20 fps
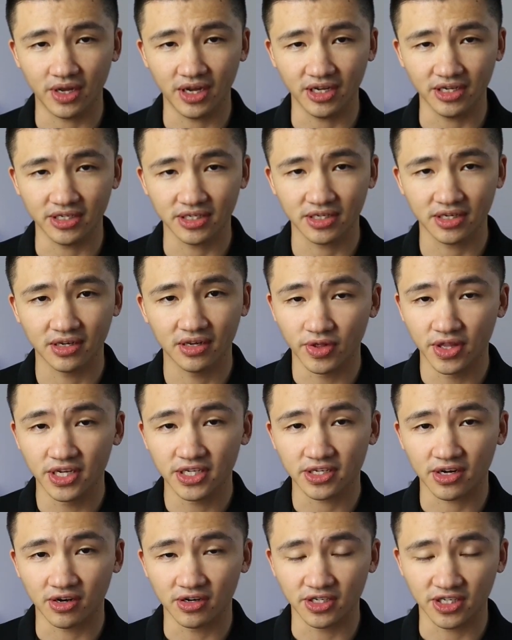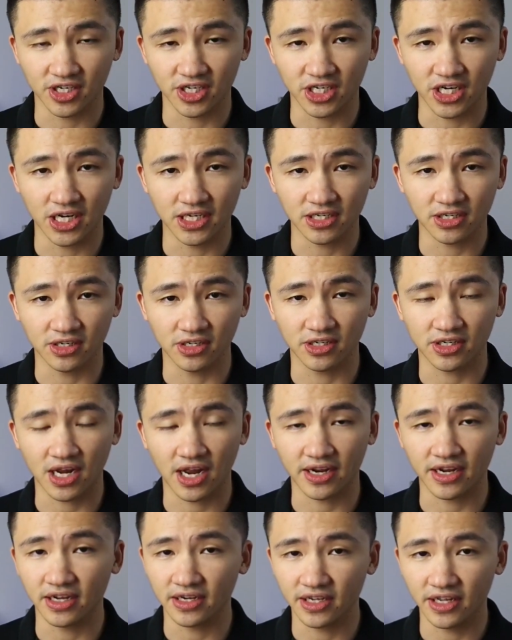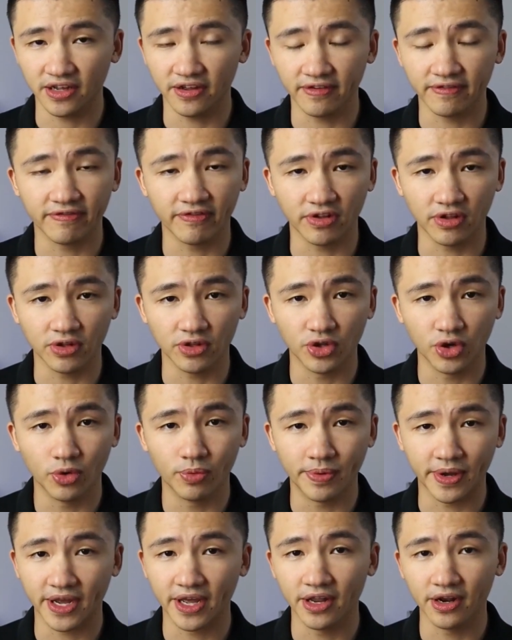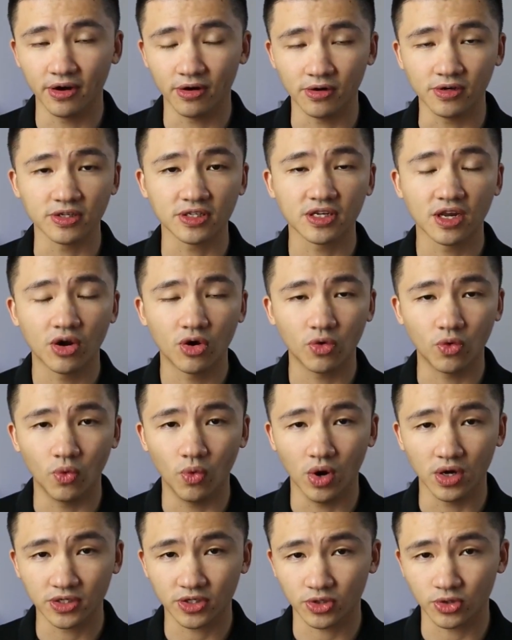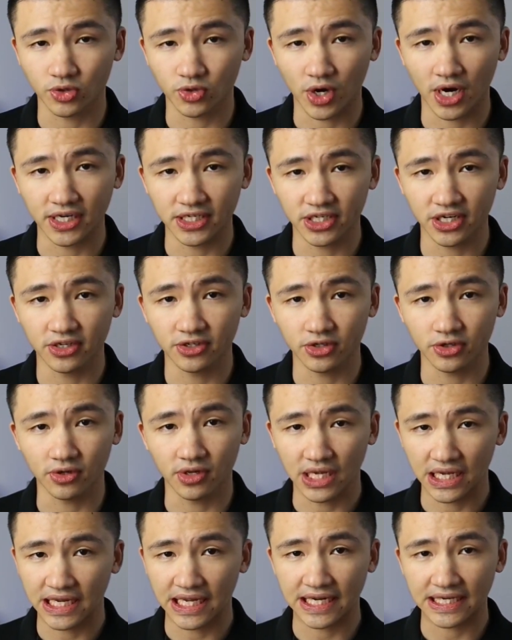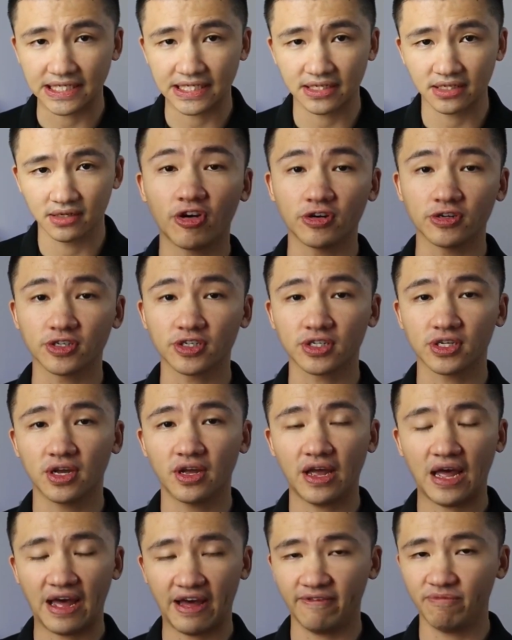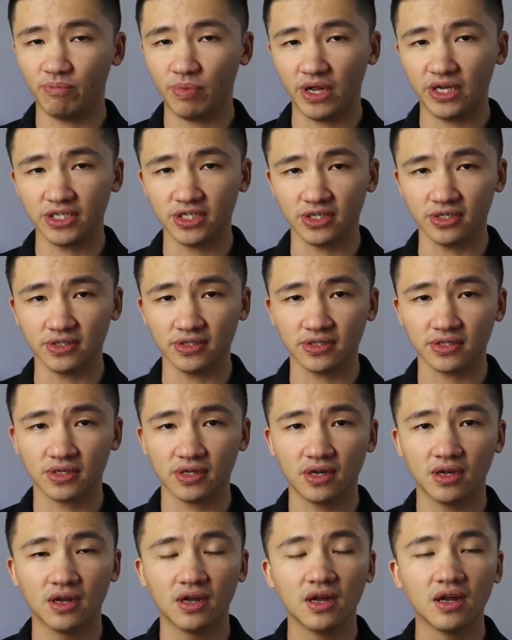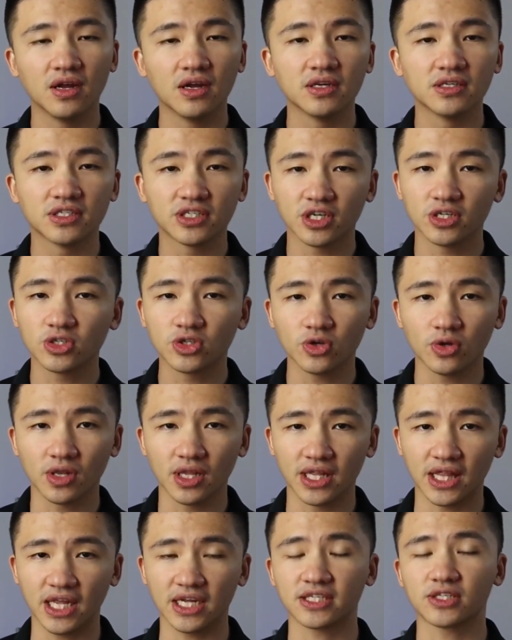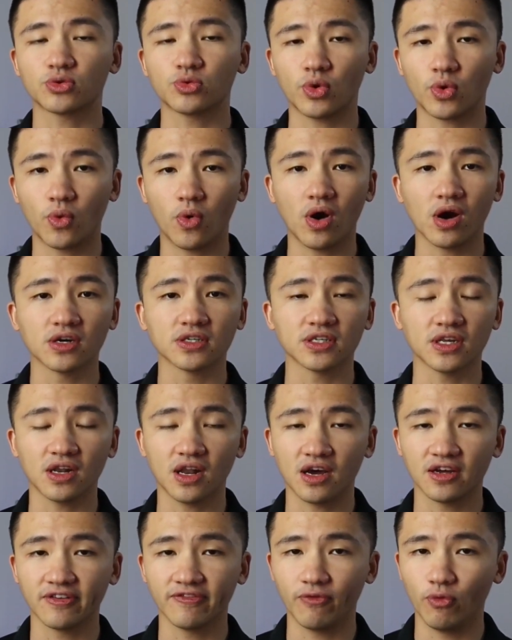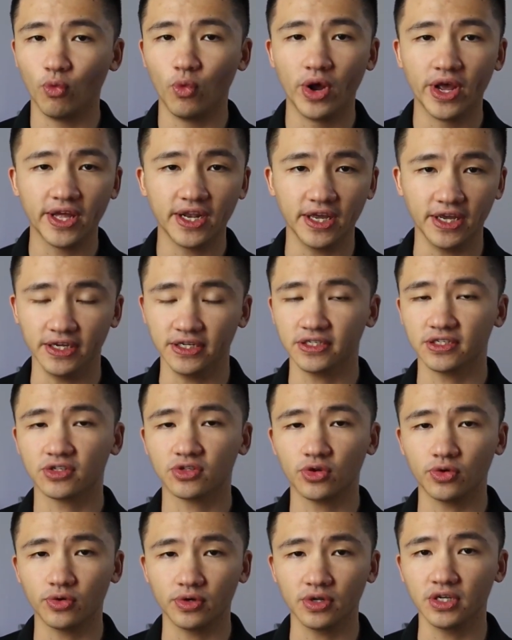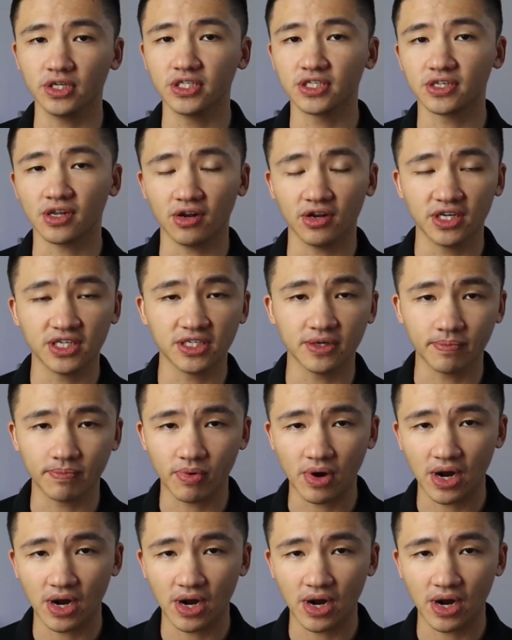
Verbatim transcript: days. So these are the suggestions I can give for the new beginners who wants to try Gentoo Linux. First, have patience. Gentoo Linux requires a lot of waitings during the installation